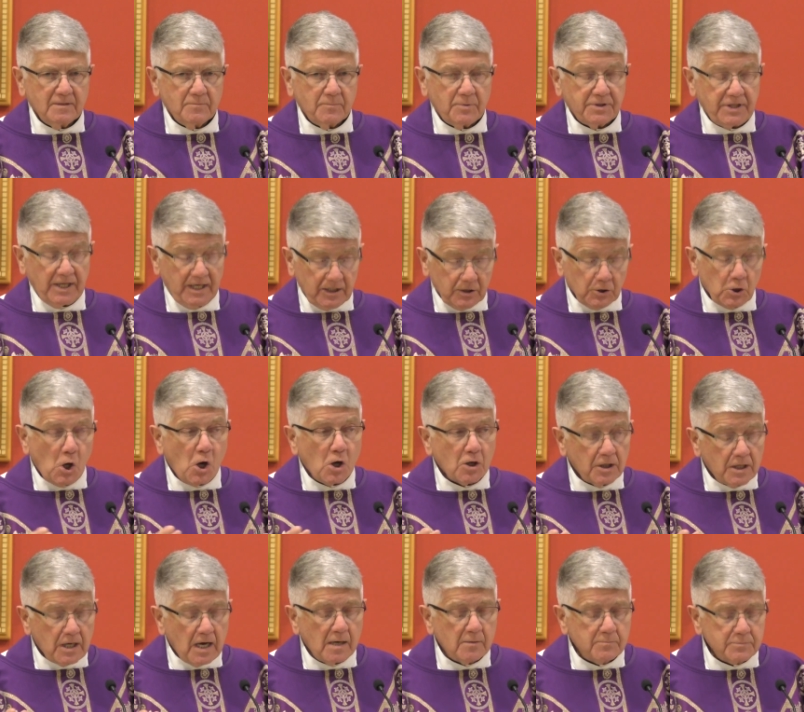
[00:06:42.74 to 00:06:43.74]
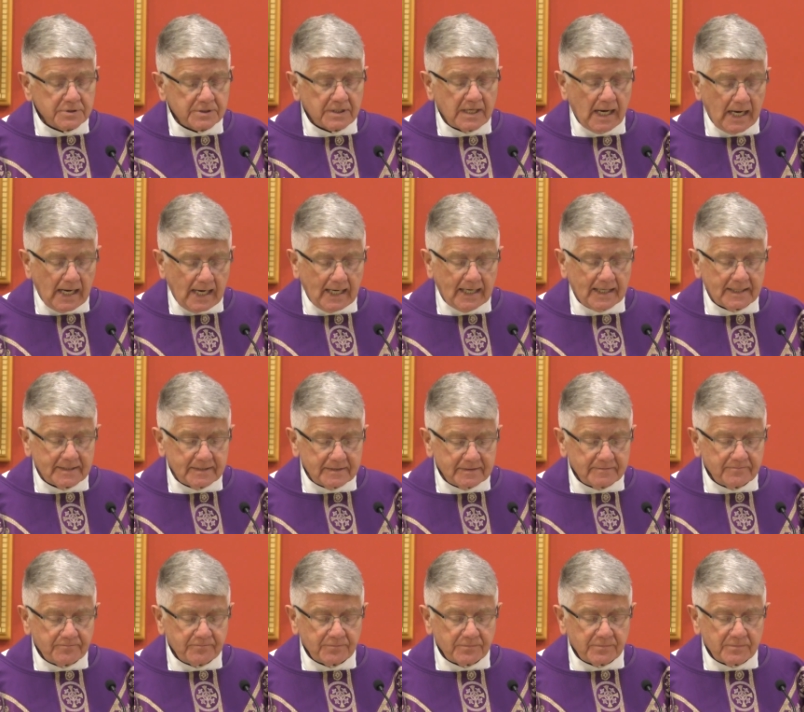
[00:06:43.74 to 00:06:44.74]
But then along comes God
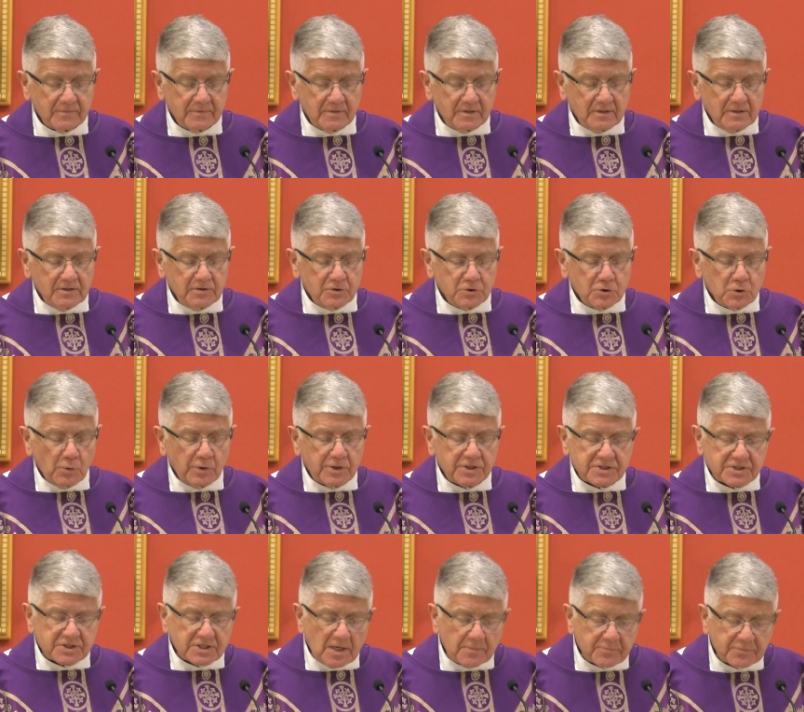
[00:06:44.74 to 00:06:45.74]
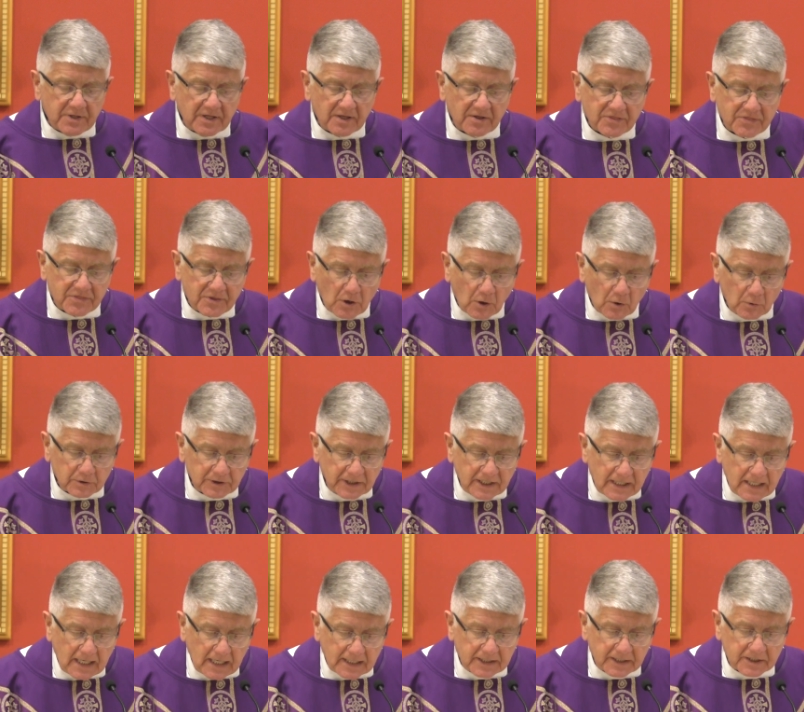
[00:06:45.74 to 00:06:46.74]
doing something thoroughly
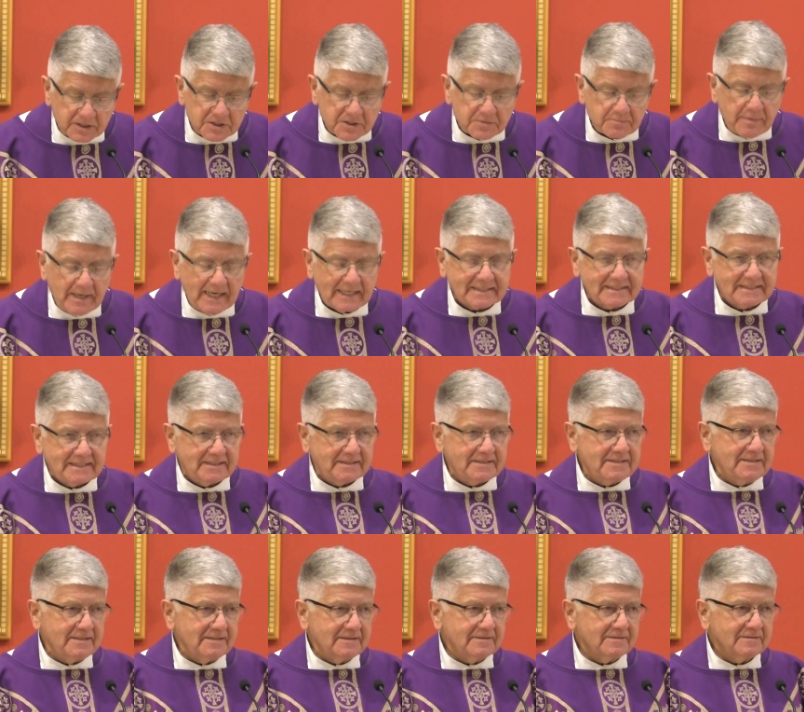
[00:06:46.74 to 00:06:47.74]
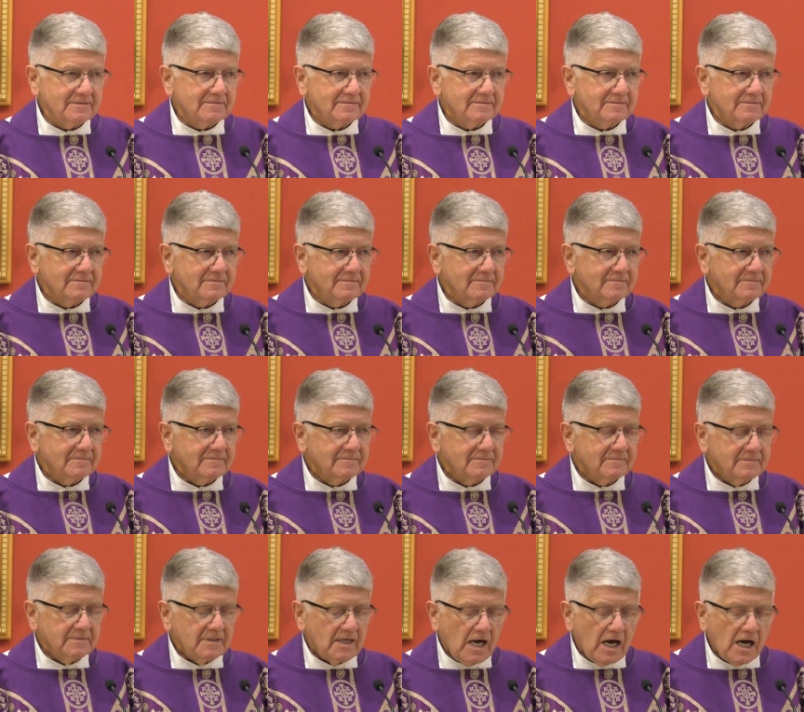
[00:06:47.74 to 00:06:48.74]
unexpected,
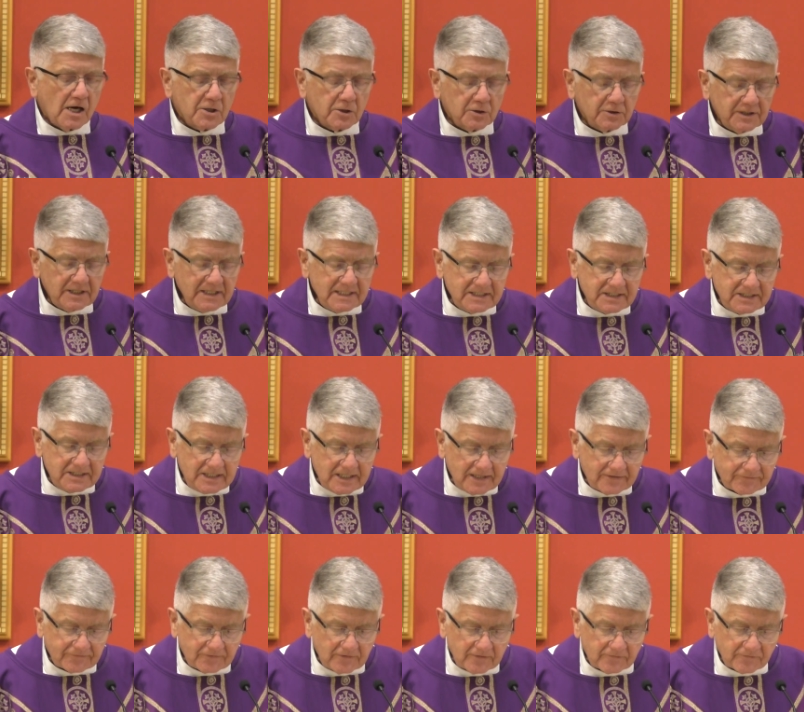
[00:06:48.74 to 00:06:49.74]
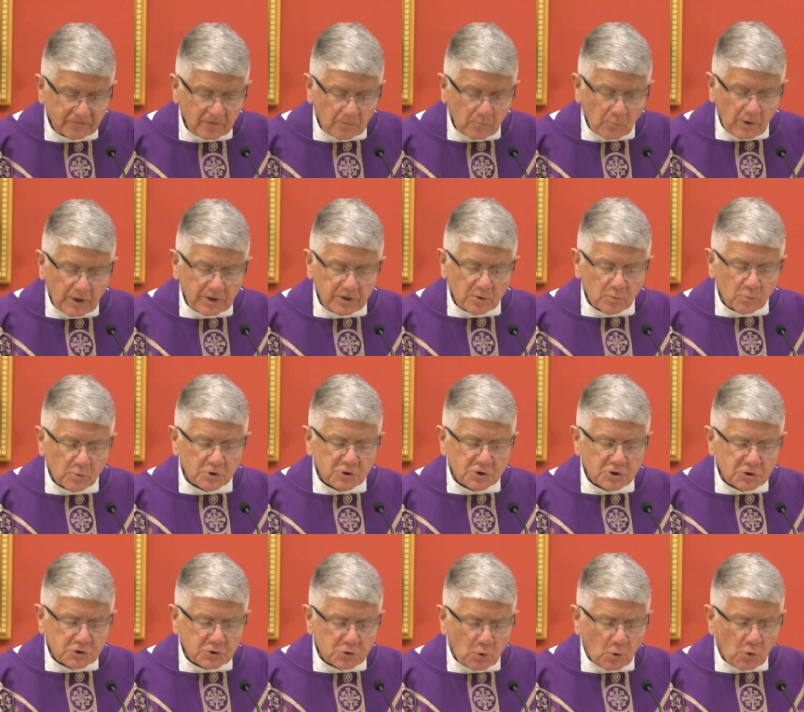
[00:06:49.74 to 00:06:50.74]
utterly different from what you were
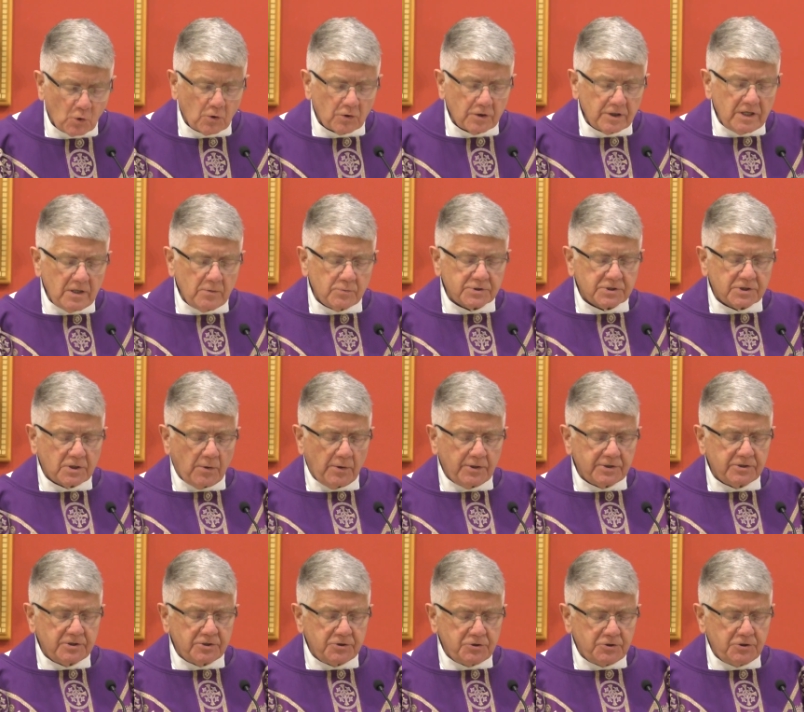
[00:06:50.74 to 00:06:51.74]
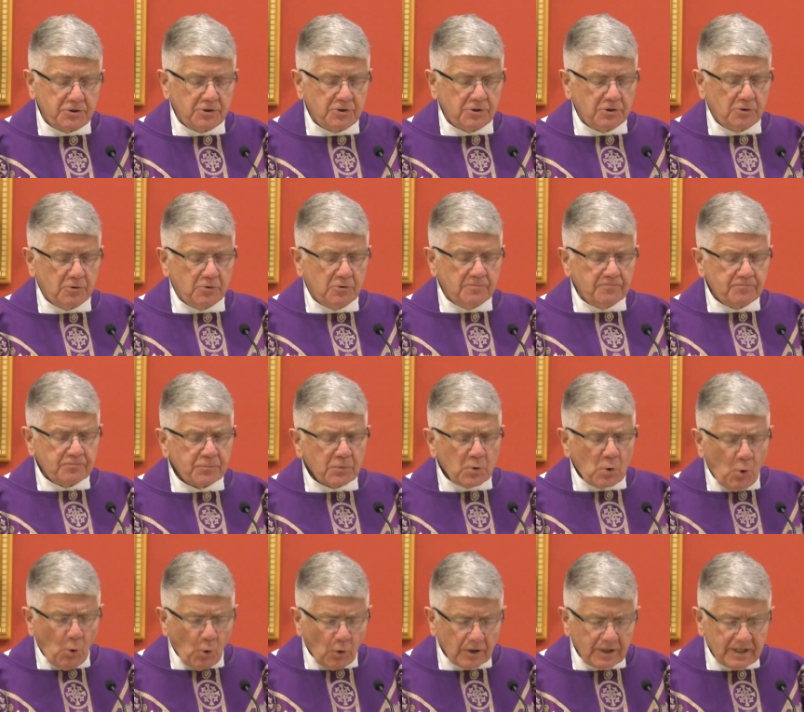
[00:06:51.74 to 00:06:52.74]
sure he was going to do,
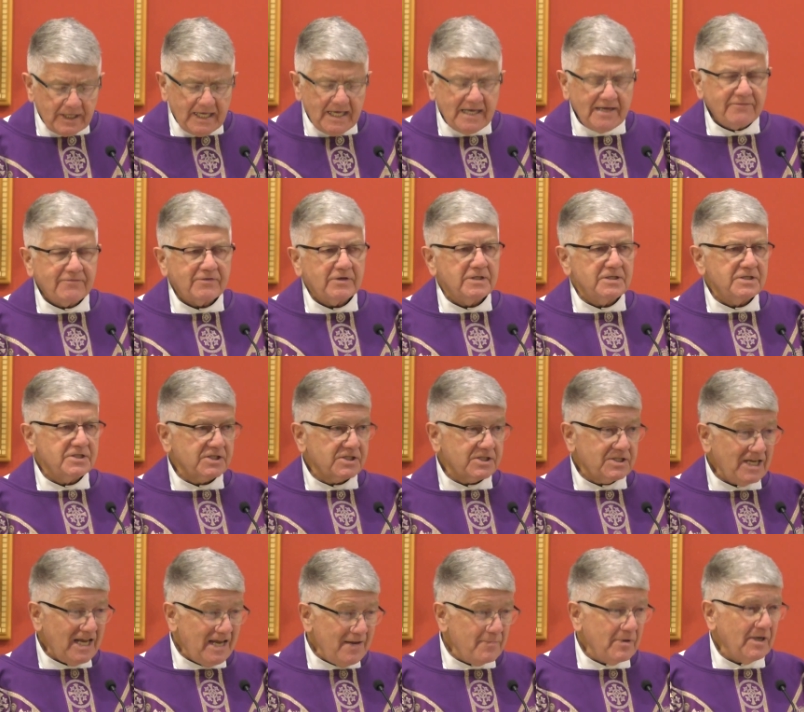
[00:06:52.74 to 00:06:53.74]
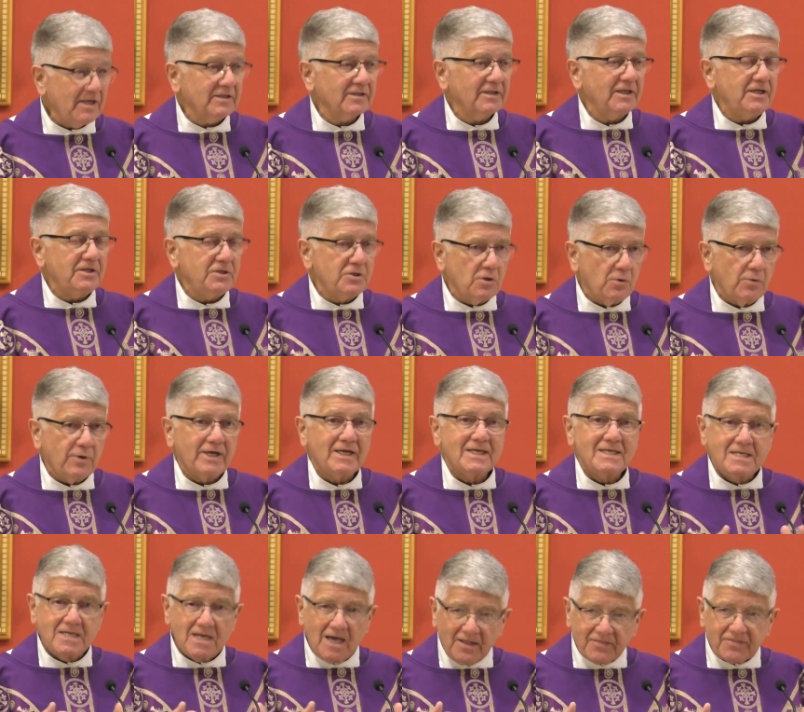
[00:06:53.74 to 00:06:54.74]
or even seemingly
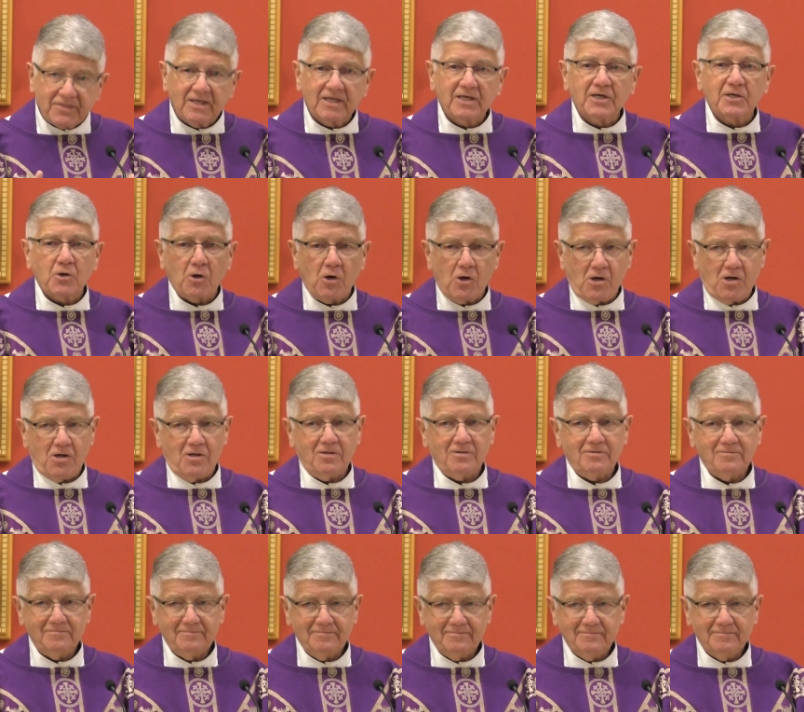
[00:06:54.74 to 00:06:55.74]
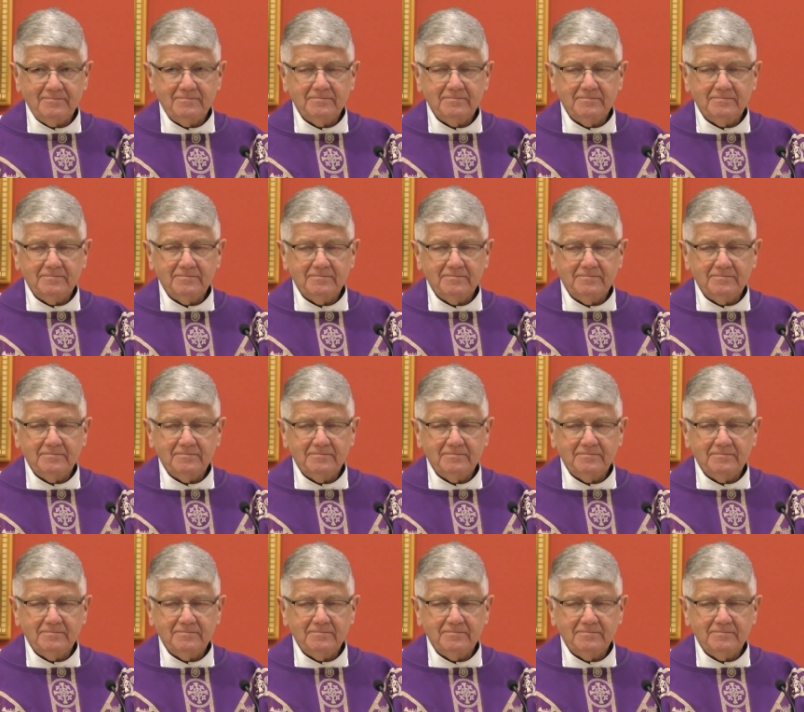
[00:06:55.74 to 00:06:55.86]
doing nothing at all.